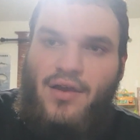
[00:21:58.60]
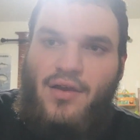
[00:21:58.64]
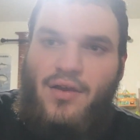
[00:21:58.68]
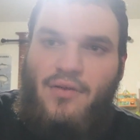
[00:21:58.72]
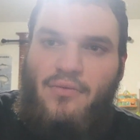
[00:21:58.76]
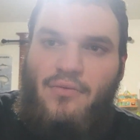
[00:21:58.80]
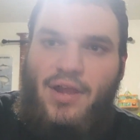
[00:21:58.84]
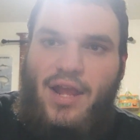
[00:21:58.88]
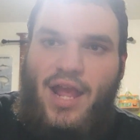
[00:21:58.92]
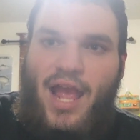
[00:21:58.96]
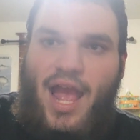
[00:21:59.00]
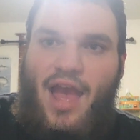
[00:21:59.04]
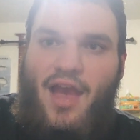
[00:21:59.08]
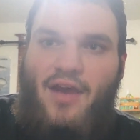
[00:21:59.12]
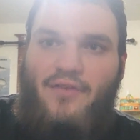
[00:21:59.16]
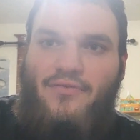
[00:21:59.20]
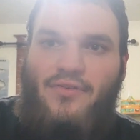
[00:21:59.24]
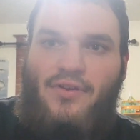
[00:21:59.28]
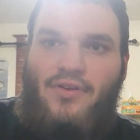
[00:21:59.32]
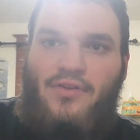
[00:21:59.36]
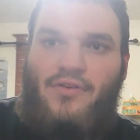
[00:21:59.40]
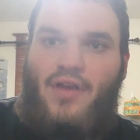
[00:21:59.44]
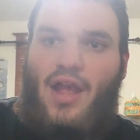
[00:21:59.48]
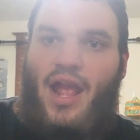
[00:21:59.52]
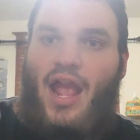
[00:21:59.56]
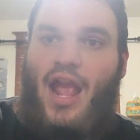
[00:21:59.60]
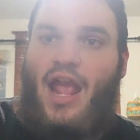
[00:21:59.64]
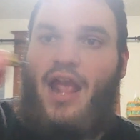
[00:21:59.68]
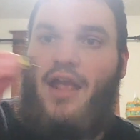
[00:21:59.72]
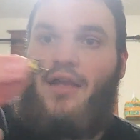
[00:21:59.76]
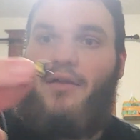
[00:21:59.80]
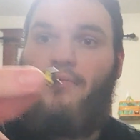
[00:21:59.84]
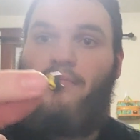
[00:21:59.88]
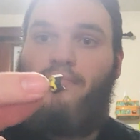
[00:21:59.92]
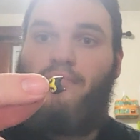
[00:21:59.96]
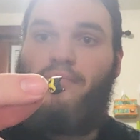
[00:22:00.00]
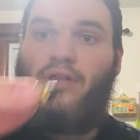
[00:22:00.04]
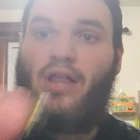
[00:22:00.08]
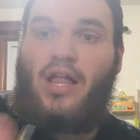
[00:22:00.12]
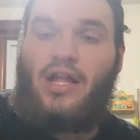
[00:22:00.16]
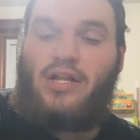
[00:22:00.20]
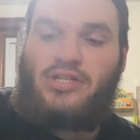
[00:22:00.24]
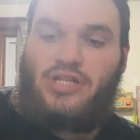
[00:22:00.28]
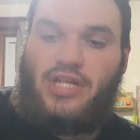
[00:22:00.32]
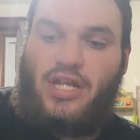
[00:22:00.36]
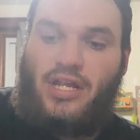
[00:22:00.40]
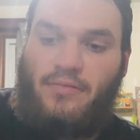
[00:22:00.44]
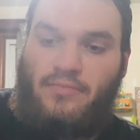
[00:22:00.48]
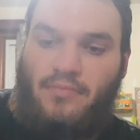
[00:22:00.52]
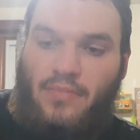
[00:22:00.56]
We have here a
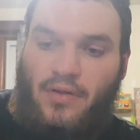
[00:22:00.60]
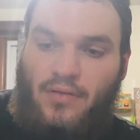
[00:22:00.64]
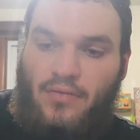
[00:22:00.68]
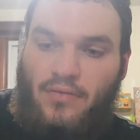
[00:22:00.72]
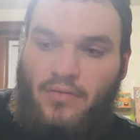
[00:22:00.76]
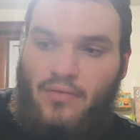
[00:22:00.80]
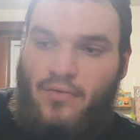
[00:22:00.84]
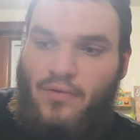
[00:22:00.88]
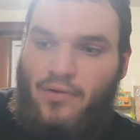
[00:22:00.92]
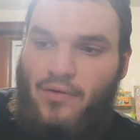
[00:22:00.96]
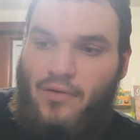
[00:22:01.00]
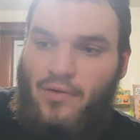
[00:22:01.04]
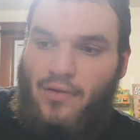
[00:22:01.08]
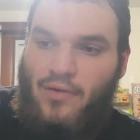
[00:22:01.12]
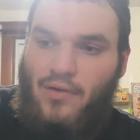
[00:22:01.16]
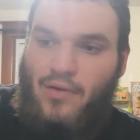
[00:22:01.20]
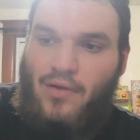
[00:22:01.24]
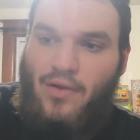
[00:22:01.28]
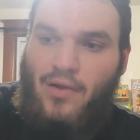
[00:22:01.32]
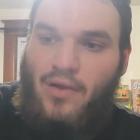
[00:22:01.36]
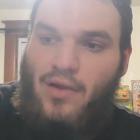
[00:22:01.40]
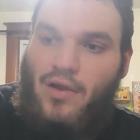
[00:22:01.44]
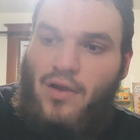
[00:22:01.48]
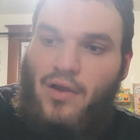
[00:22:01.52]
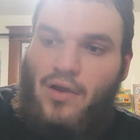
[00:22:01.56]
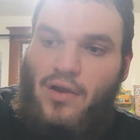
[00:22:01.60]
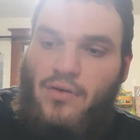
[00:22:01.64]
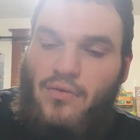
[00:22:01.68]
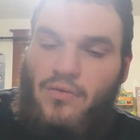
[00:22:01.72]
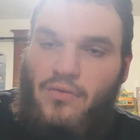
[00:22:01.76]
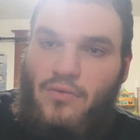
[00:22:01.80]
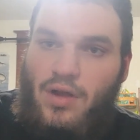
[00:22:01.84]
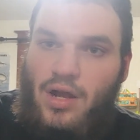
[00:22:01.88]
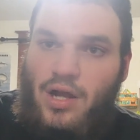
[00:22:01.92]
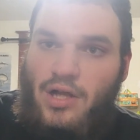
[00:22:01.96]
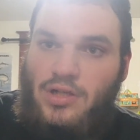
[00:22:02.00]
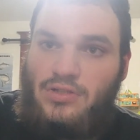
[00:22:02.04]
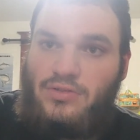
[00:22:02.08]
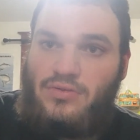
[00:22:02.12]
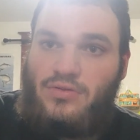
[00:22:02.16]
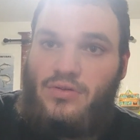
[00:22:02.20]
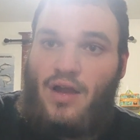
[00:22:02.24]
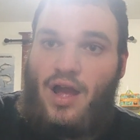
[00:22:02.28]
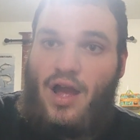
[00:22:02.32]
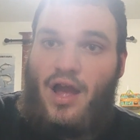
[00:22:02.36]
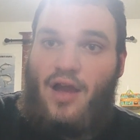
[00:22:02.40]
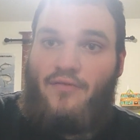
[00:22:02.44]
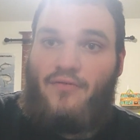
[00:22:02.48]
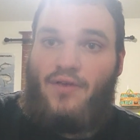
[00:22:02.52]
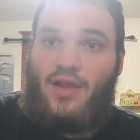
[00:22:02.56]
plushie. We also
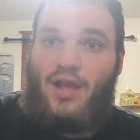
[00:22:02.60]
have